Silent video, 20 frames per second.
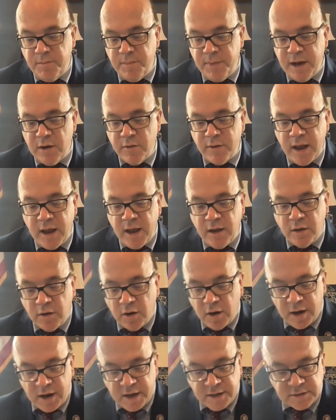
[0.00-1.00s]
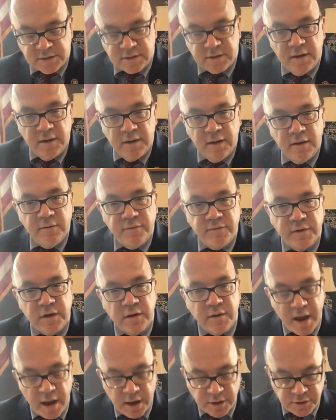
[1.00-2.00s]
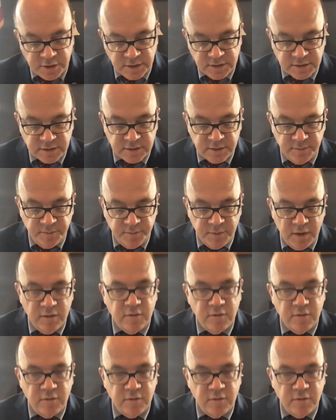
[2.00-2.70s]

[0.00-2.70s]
bear a cost for their actions.